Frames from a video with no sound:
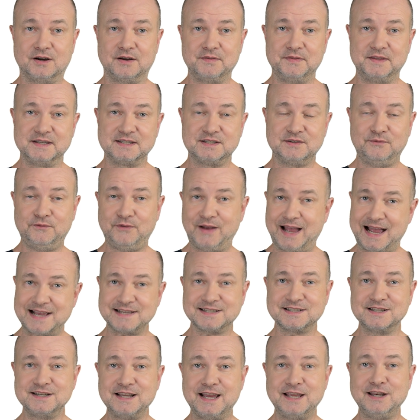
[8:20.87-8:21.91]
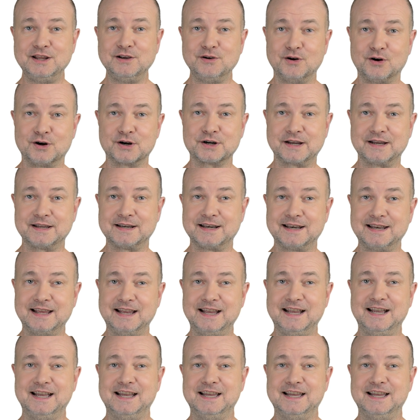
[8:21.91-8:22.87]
on this fascinating organ,